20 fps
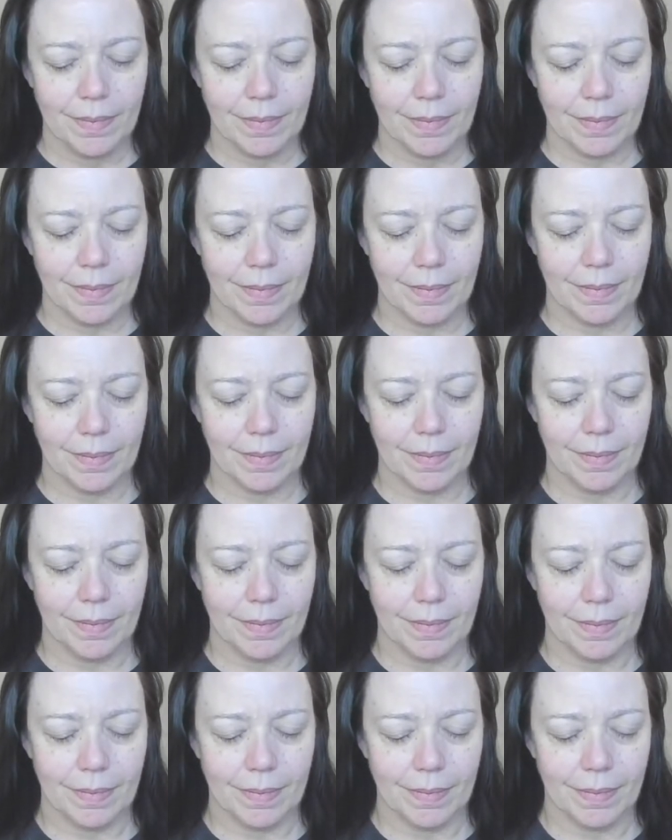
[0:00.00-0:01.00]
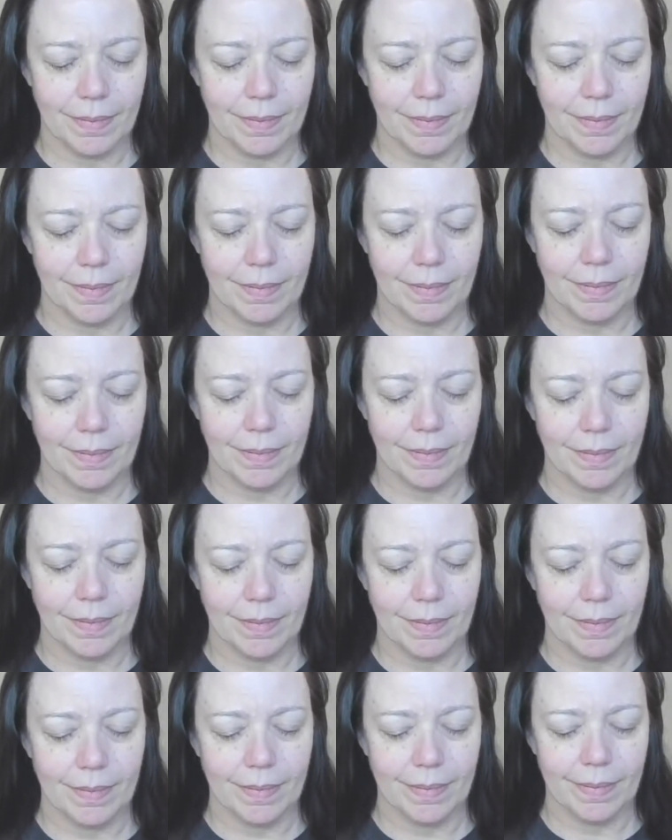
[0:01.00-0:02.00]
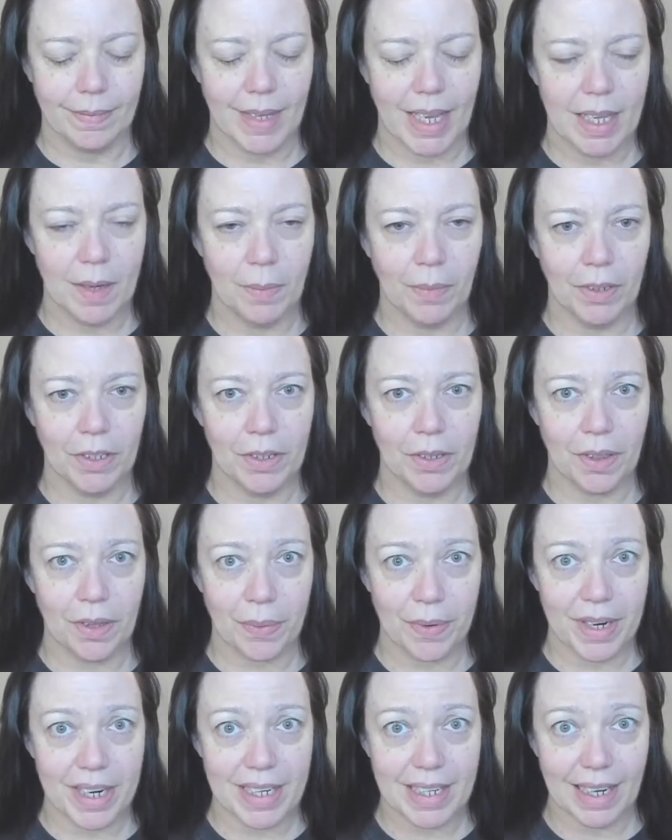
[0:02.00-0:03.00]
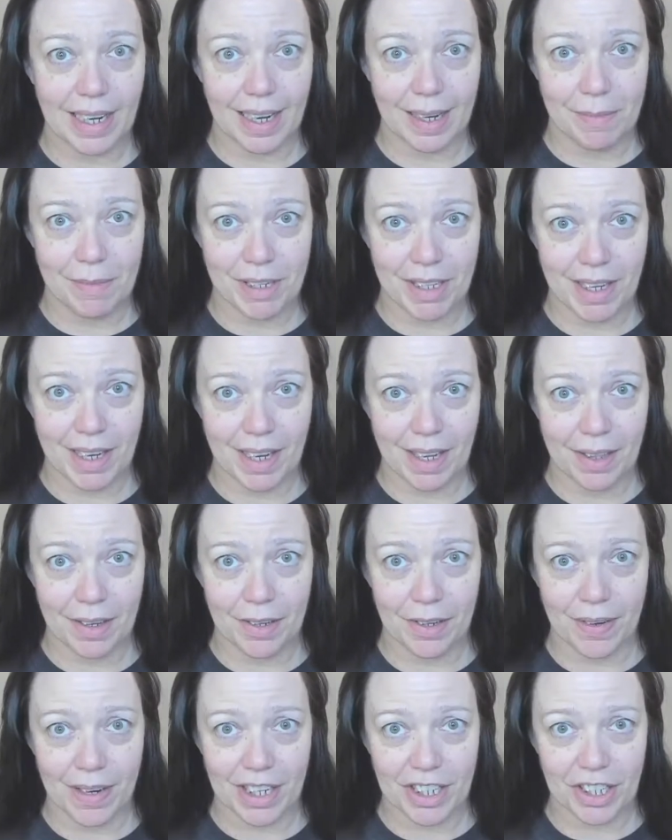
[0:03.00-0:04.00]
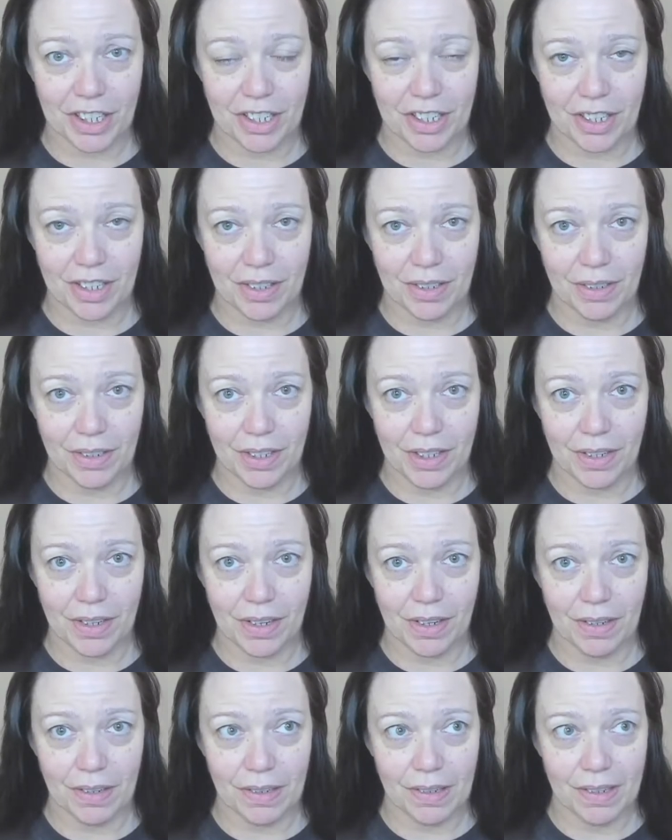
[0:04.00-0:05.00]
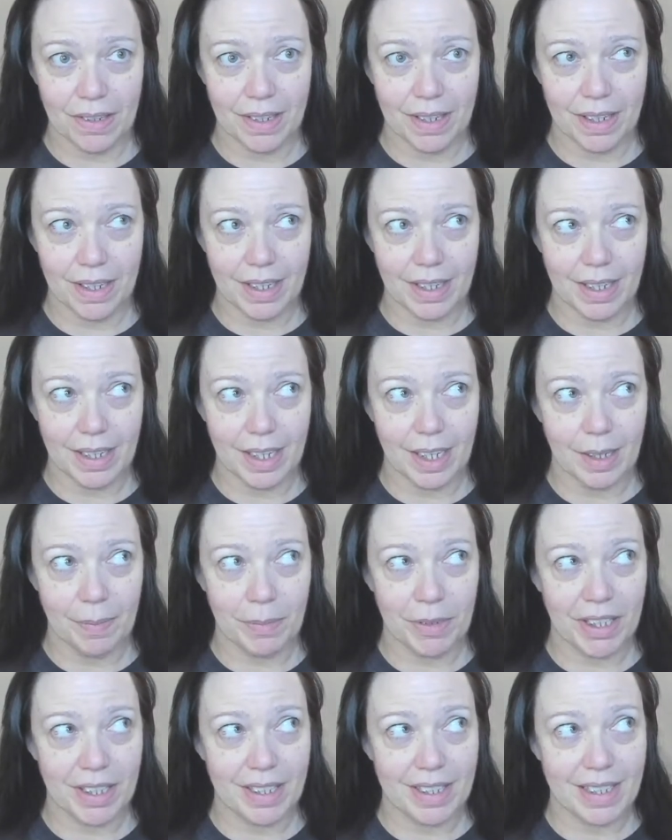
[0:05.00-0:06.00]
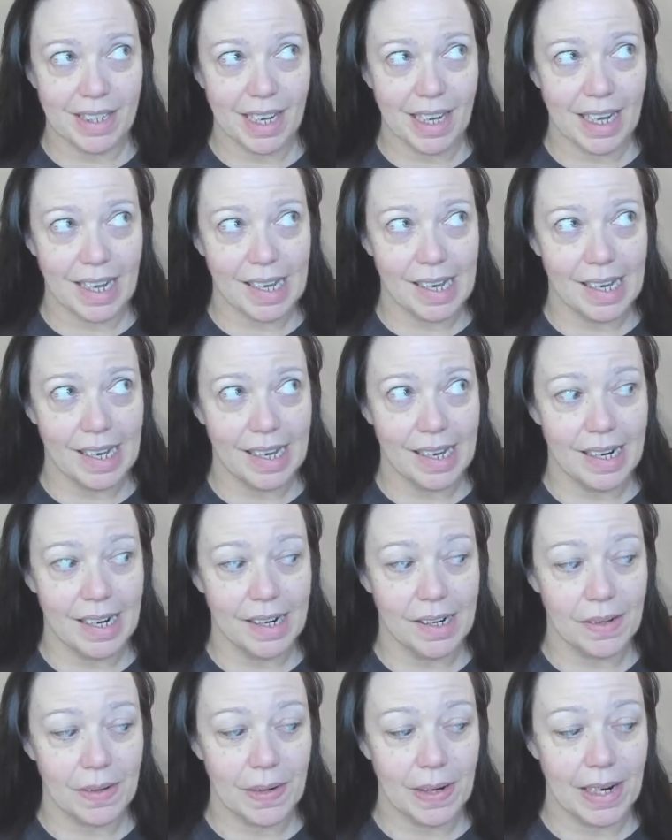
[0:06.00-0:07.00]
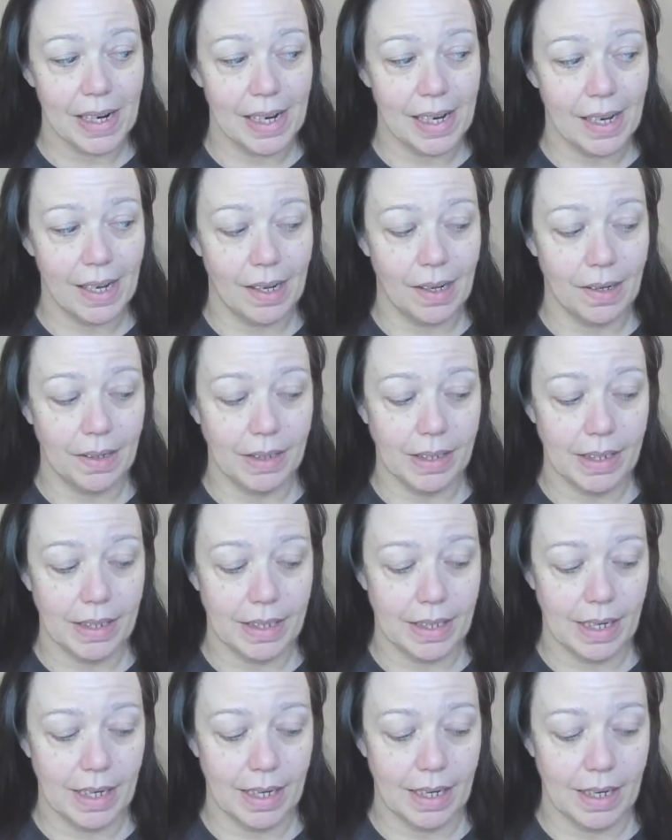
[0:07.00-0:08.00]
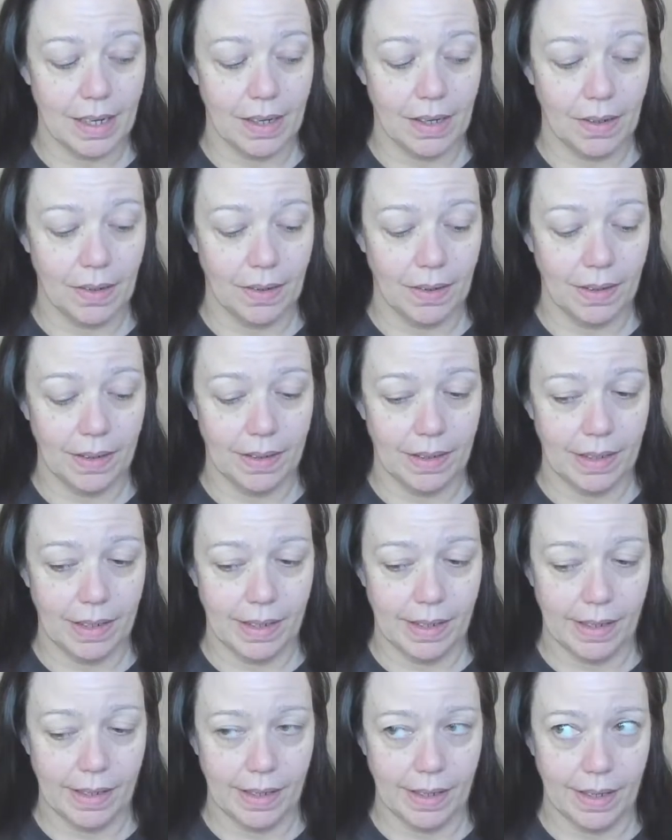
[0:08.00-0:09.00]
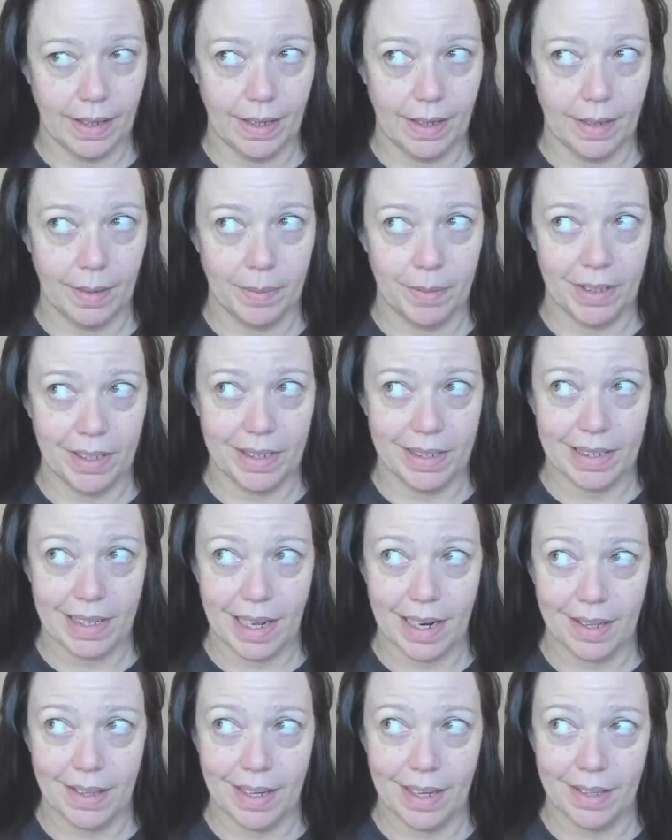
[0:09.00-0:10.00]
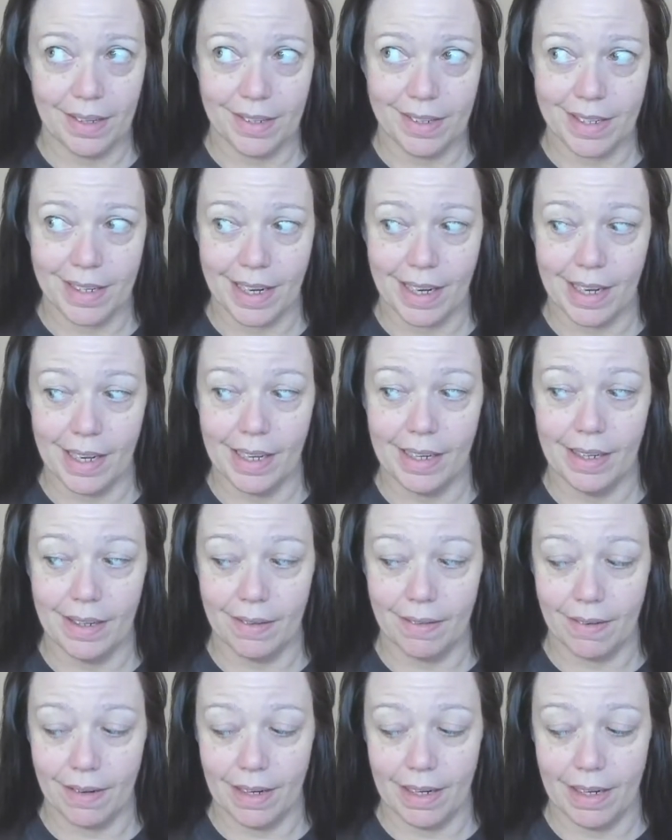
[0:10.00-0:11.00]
And then we'll do 3 times in the other direction. So you go up to the side and around and down, and then up to the side on the other side and around,